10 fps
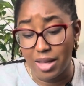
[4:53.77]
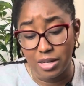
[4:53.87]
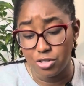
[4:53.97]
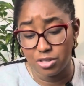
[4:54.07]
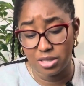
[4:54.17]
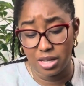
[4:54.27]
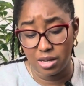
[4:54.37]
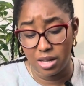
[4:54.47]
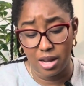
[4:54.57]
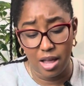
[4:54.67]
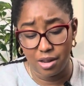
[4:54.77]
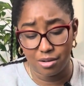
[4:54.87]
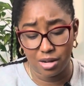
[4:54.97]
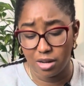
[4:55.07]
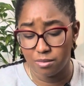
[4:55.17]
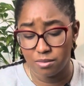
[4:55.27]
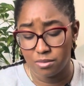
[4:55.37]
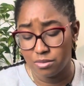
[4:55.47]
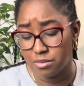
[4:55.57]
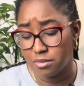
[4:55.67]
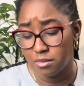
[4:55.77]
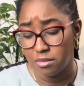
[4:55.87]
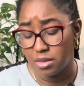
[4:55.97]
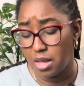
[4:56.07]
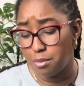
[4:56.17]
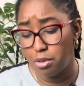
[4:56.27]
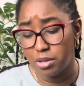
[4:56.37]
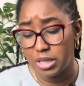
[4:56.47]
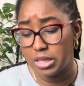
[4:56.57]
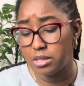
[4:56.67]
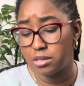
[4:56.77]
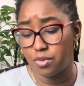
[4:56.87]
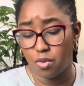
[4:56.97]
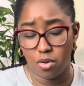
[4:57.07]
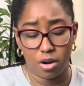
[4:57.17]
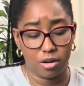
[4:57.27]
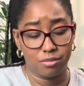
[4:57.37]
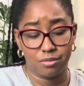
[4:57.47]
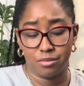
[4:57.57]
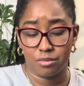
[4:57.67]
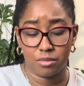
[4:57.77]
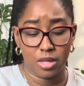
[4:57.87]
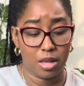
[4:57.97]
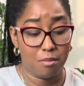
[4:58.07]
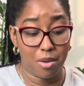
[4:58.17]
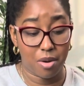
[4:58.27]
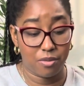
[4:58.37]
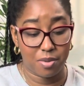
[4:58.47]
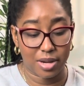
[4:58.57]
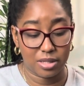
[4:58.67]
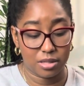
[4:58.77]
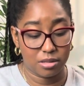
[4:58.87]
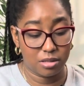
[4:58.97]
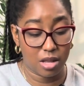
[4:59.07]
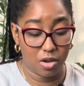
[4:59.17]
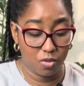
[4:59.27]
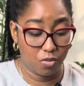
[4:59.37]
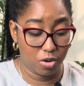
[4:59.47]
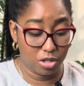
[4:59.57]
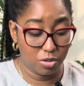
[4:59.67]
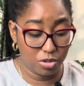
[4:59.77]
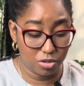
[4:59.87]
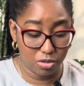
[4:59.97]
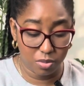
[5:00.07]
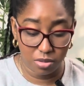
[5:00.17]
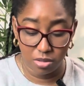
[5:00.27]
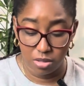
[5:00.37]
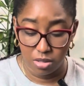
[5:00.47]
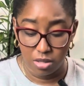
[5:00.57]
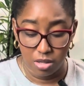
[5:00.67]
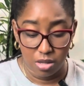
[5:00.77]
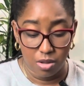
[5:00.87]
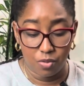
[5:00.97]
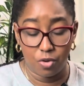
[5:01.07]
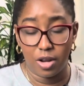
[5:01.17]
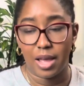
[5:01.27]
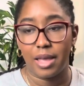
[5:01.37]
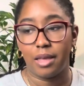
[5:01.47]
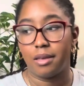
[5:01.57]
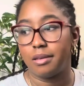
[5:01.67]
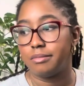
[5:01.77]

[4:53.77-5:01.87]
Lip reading: interested in hiring employees for my private practice. Now for YouTube, for like